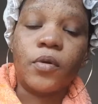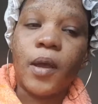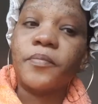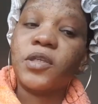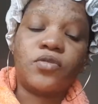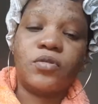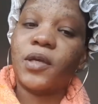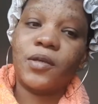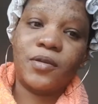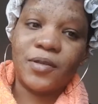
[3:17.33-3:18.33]
I'm just
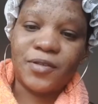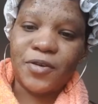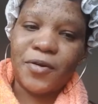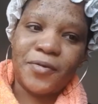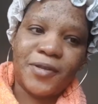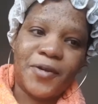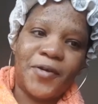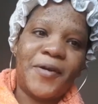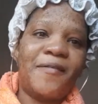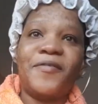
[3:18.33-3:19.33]
trying out the theory
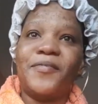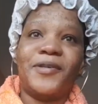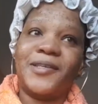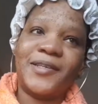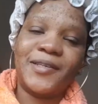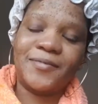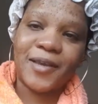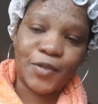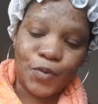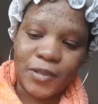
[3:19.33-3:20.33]
though. Everybody says
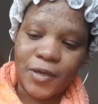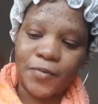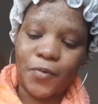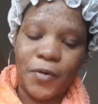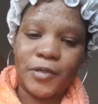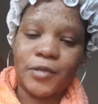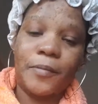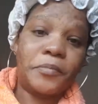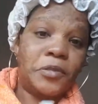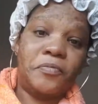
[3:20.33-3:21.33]
rice water works.
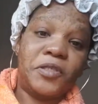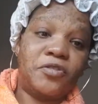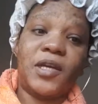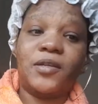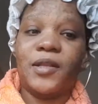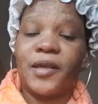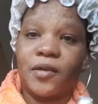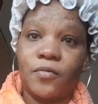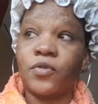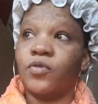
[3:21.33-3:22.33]
I'm just gonna be trying it like
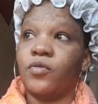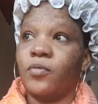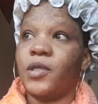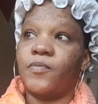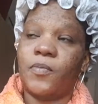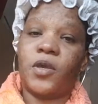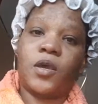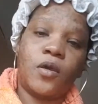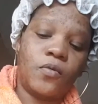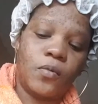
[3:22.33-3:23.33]
every 2 weeks, maybe
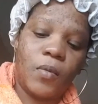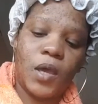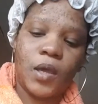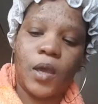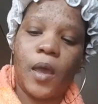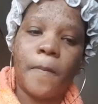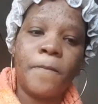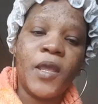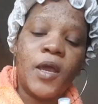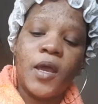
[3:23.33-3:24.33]
clearing my hair,
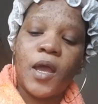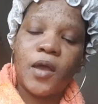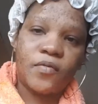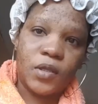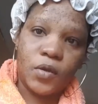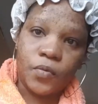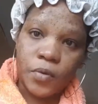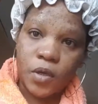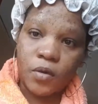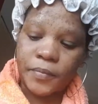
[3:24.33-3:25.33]
having a
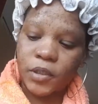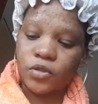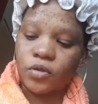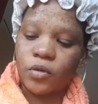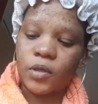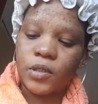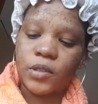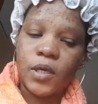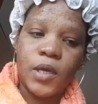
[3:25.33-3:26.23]
wig of my choice,